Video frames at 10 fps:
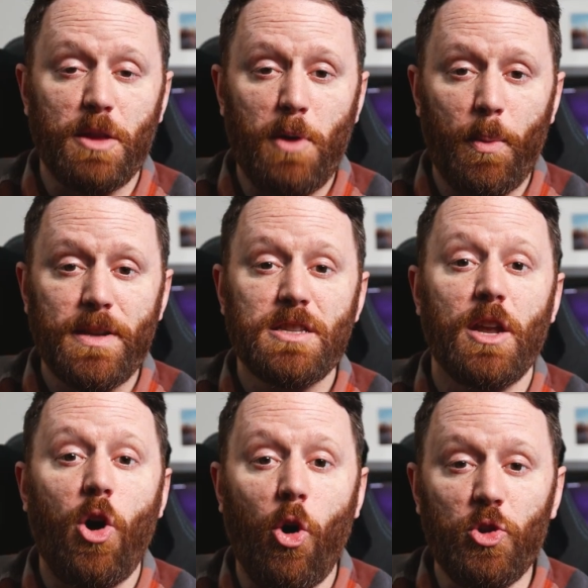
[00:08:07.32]
are the moments
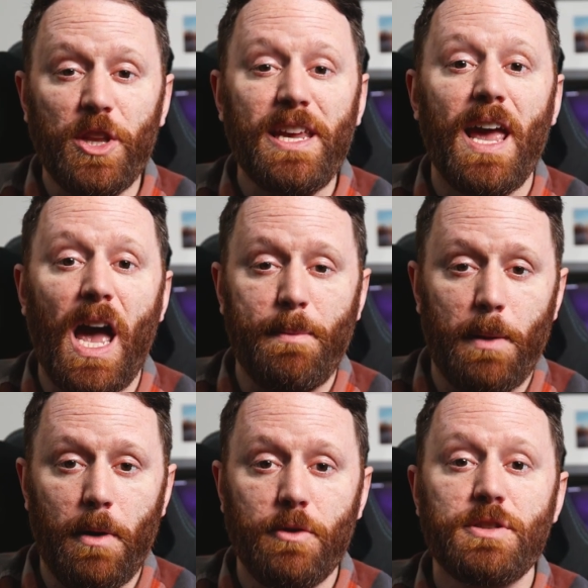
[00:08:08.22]
that only
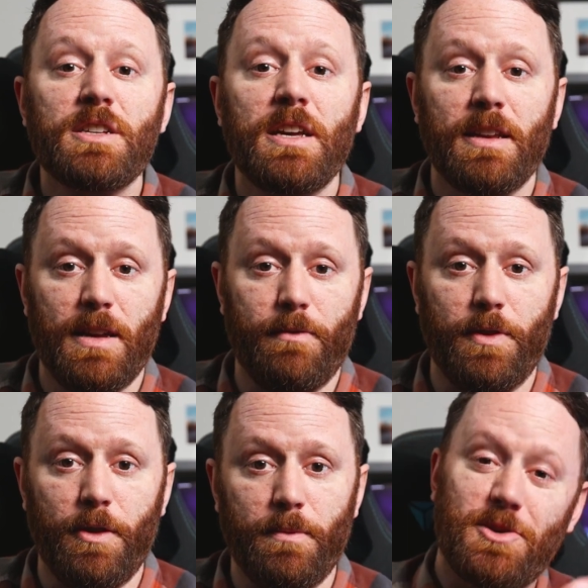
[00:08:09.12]
MMOs can give
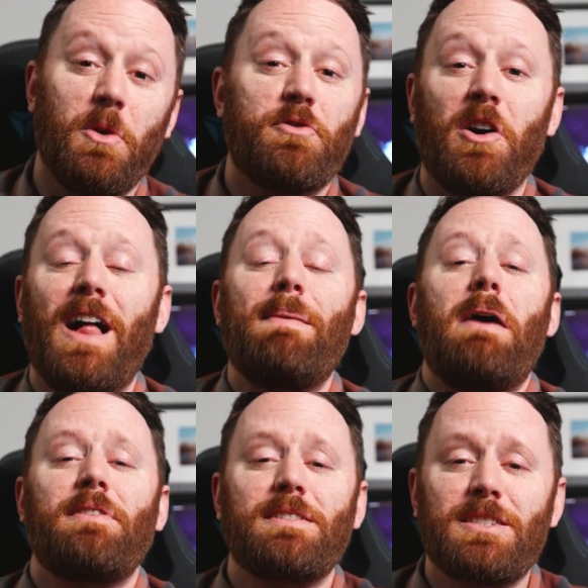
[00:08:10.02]
you. So overall, I'm
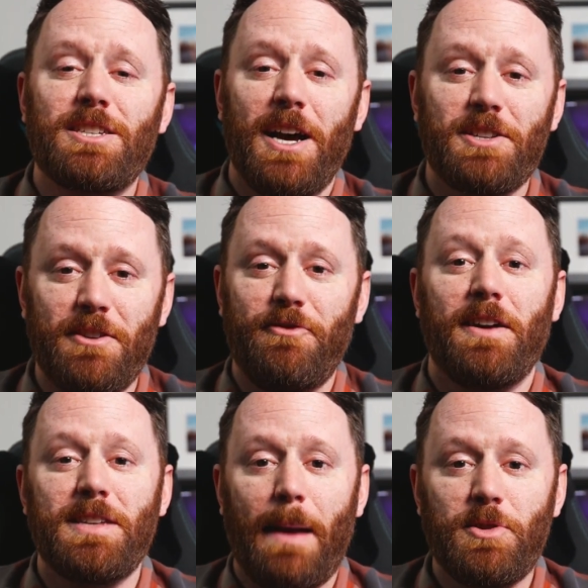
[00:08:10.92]
having such a
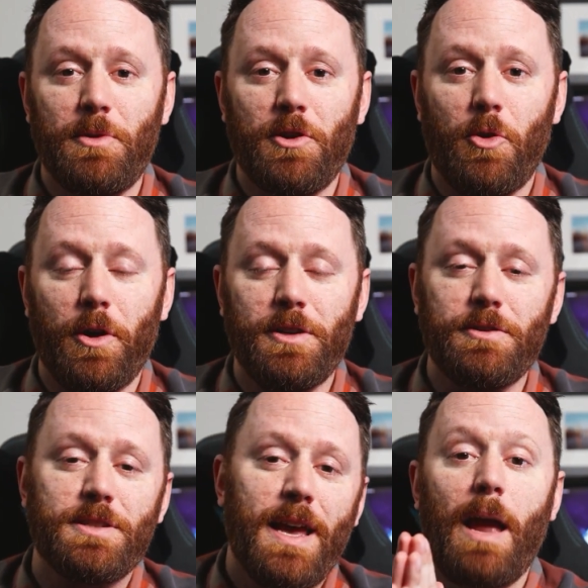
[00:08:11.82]
fun time doing
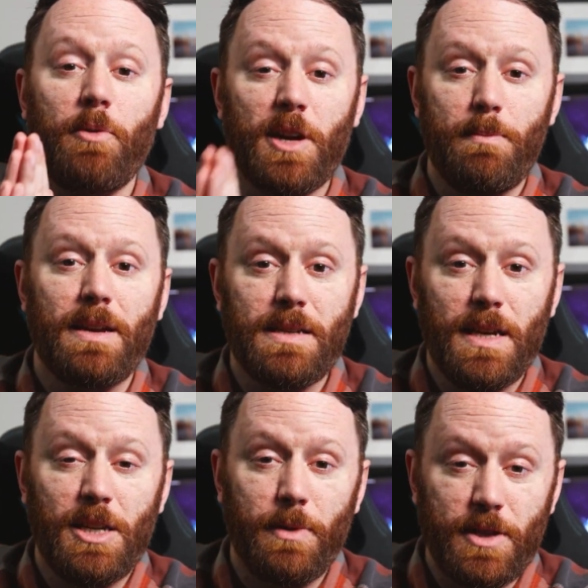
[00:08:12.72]
coils, and we're going to be
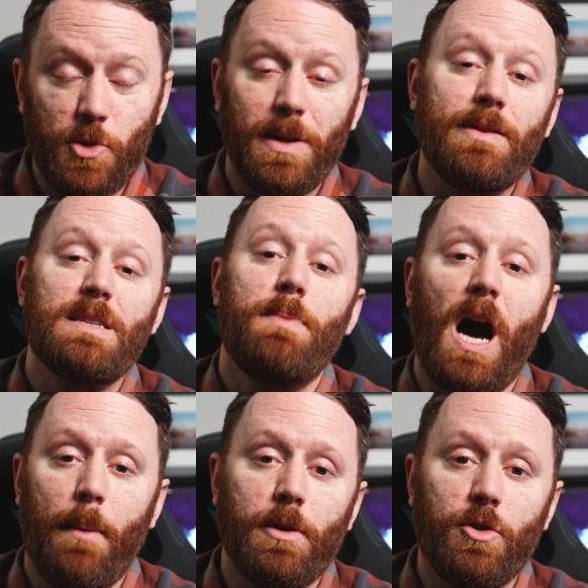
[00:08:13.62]
continuing doing these
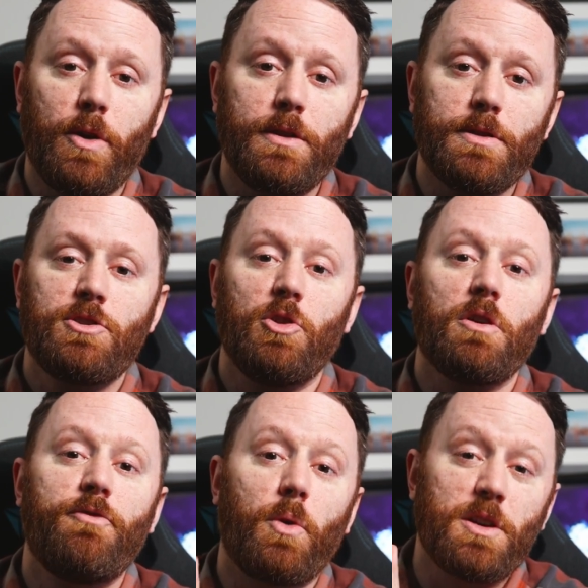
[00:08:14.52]
Bahamut coils. So
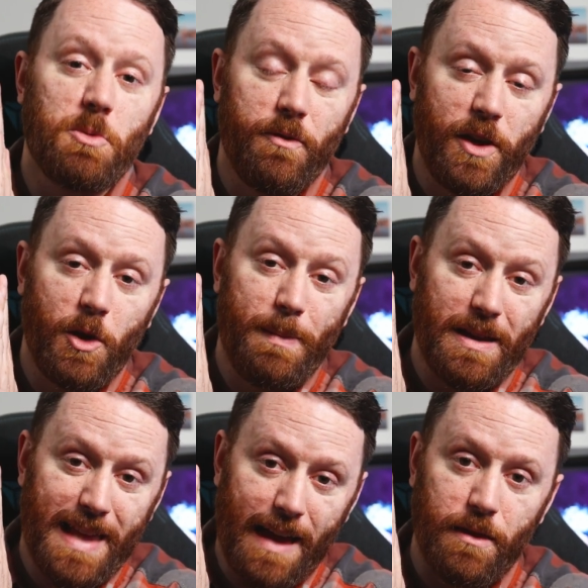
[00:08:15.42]
look forward to a video
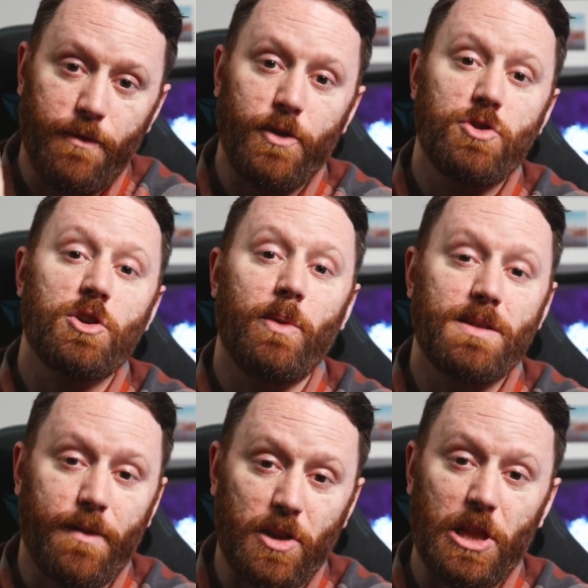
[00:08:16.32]
about that in the future once
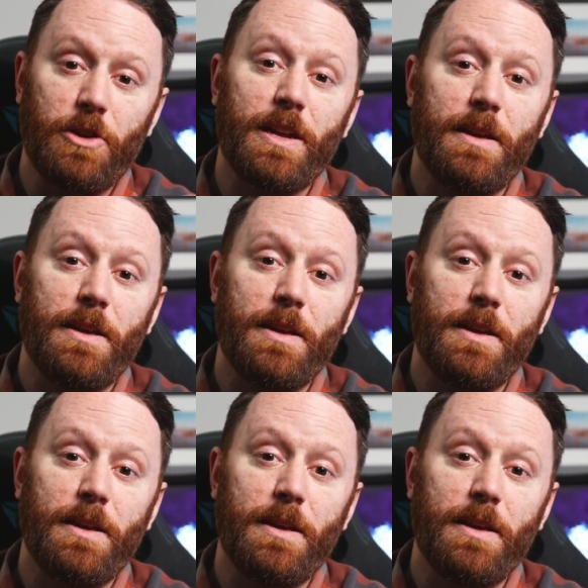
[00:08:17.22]
I've cleared